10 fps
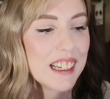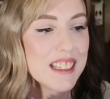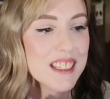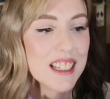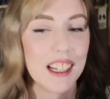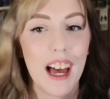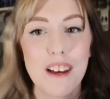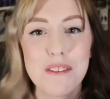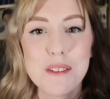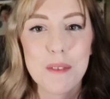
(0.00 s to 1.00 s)
It's the
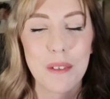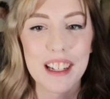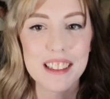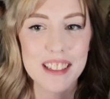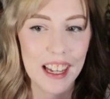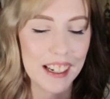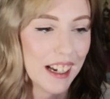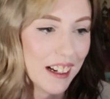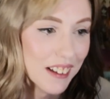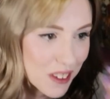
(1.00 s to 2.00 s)
lives where we get to hang
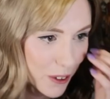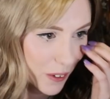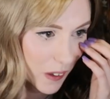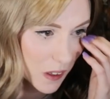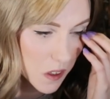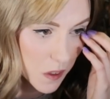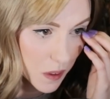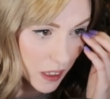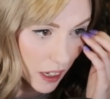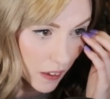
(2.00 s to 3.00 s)
out and talk and chill
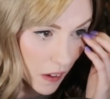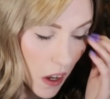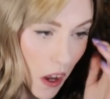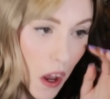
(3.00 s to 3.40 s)
together.